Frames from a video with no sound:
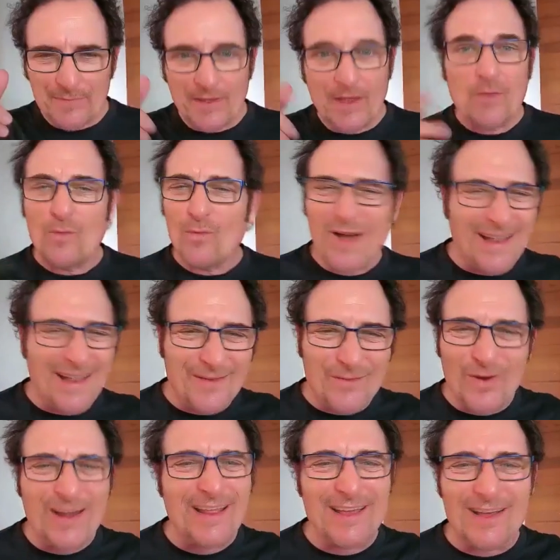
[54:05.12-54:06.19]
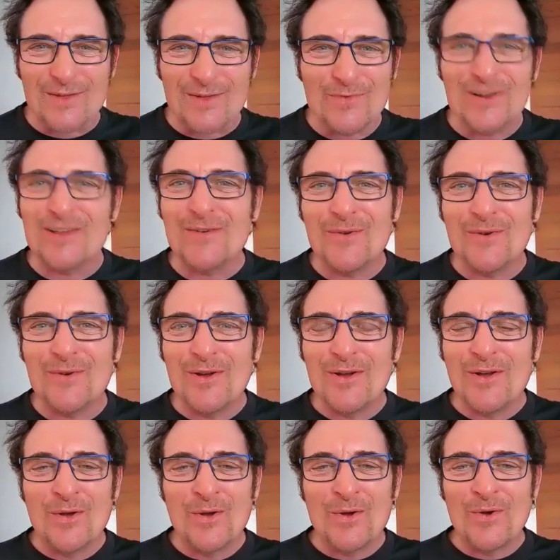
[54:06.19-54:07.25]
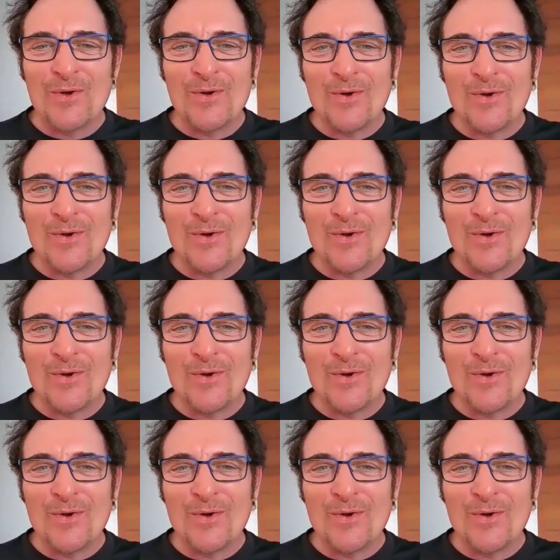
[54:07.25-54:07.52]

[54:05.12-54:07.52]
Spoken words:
Who ran the hill? Who ran the sprints